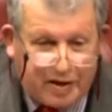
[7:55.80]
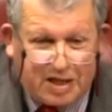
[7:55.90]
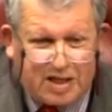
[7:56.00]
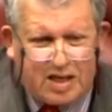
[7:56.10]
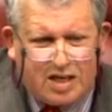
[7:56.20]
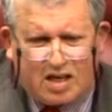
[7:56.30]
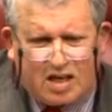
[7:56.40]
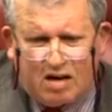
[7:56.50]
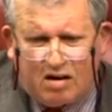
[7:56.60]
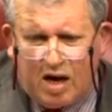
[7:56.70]
I mean, these
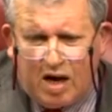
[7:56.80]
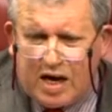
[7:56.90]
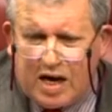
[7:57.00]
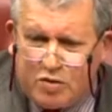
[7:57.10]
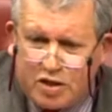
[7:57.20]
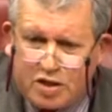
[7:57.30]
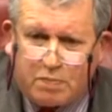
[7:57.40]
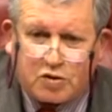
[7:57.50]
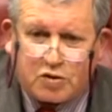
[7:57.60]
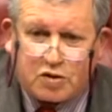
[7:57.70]
are
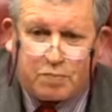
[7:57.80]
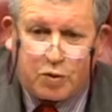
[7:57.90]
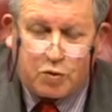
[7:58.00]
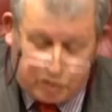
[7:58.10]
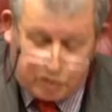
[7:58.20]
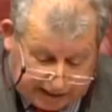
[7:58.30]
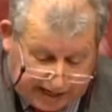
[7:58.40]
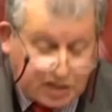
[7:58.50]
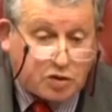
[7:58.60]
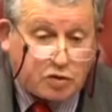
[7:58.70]
irresponsible
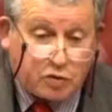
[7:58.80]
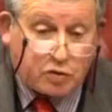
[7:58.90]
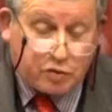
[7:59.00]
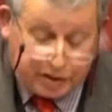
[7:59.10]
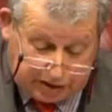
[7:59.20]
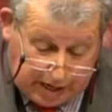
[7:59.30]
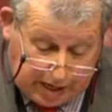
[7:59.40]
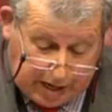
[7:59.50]
scare stories.